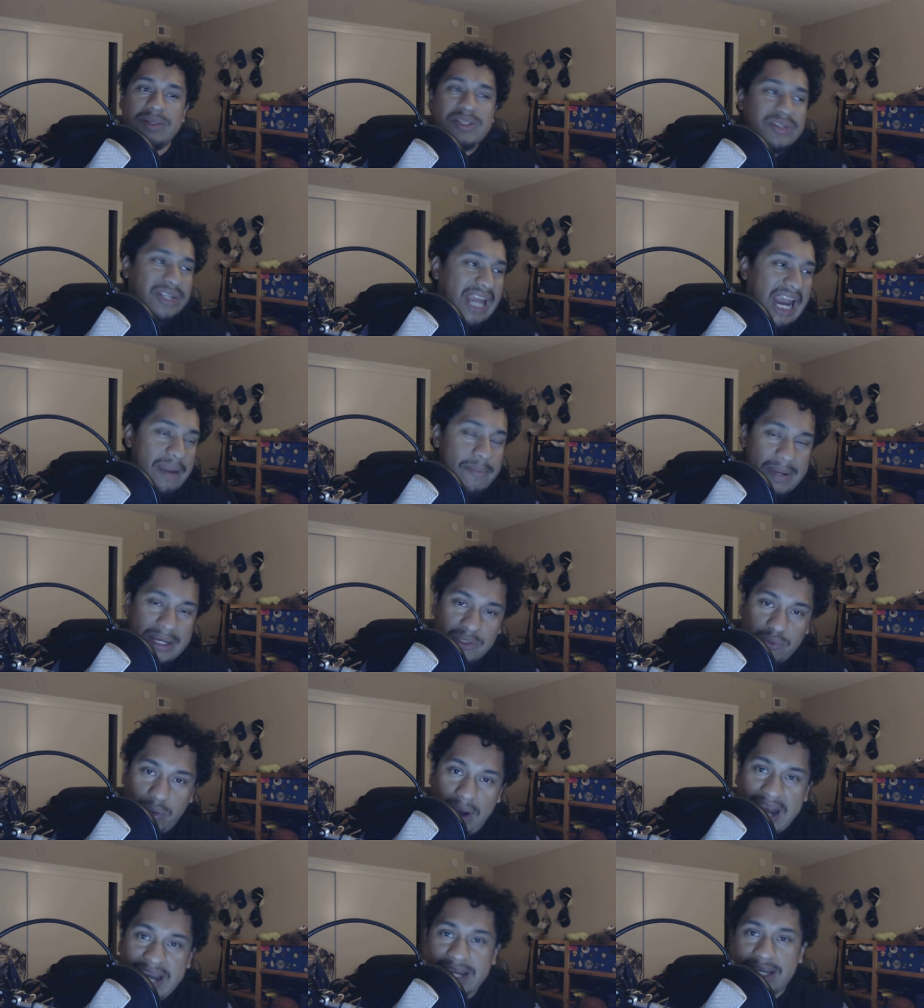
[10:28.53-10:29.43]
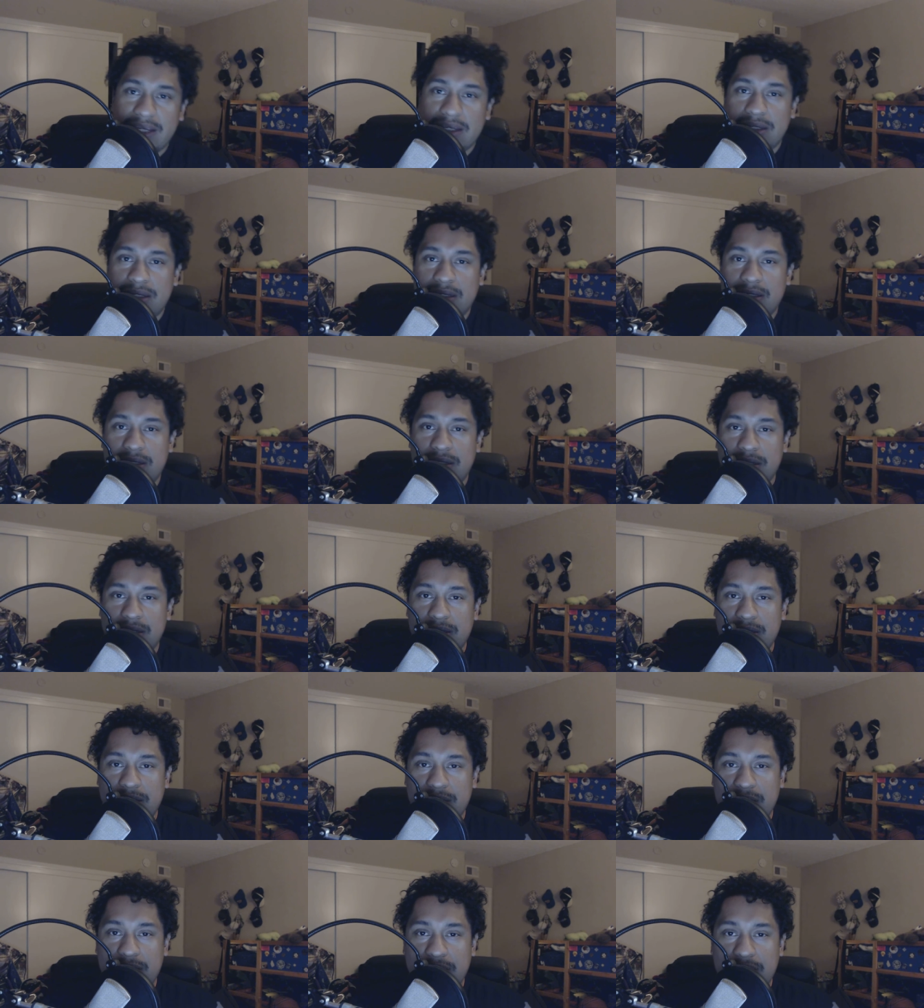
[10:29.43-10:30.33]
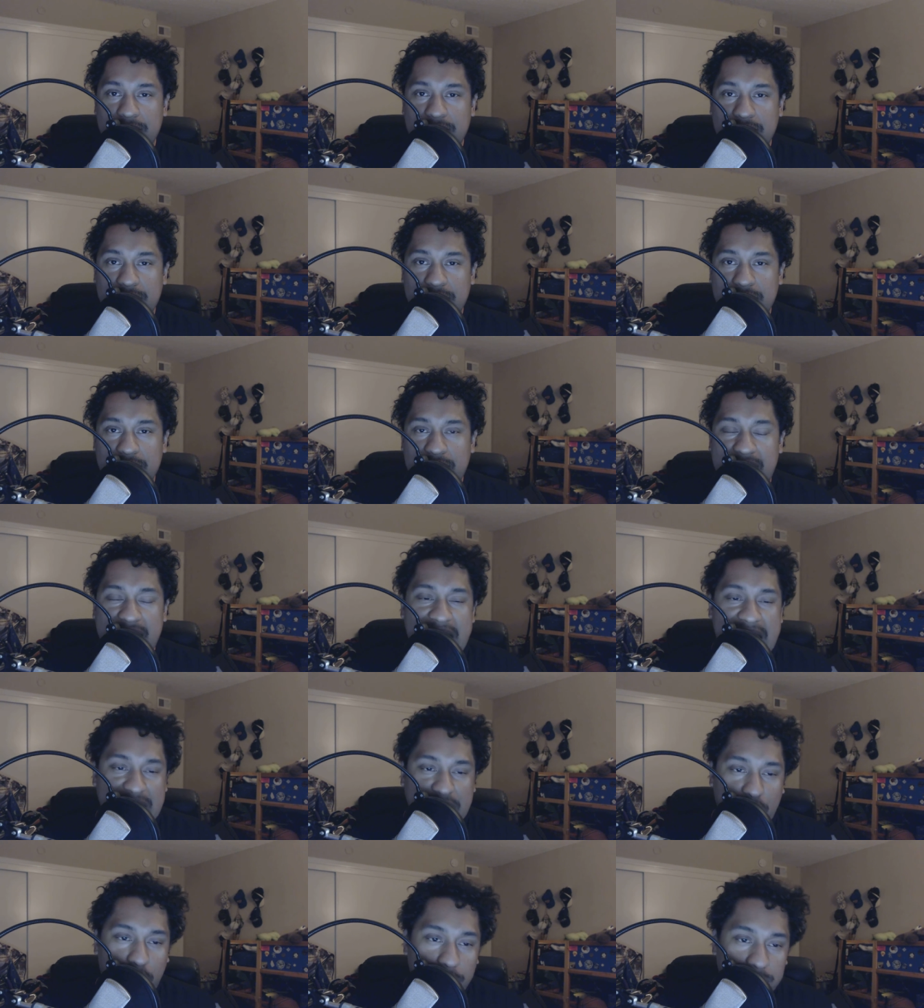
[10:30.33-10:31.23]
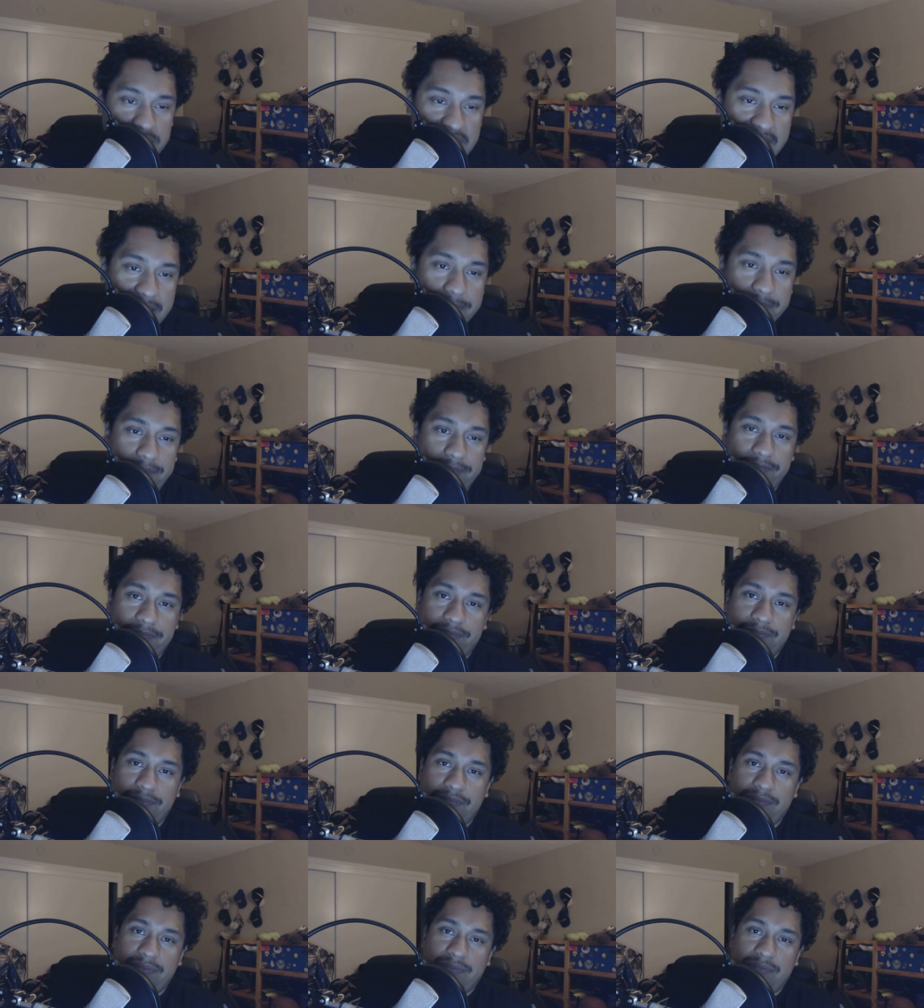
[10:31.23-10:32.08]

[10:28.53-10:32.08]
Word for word: Mister K B's right. I gotta throw him deep.